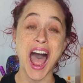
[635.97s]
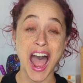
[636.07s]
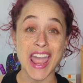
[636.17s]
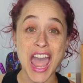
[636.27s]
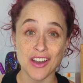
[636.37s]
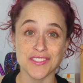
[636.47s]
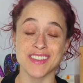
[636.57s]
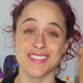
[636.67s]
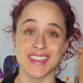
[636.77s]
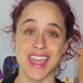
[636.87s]
I have to
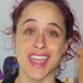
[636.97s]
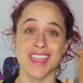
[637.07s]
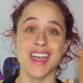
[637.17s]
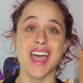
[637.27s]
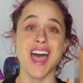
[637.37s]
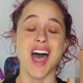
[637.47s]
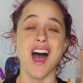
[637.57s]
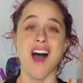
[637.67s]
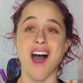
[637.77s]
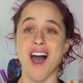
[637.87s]
say,
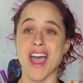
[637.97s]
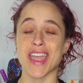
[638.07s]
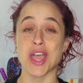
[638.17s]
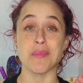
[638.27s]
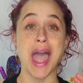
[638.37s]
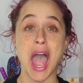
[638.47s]
I am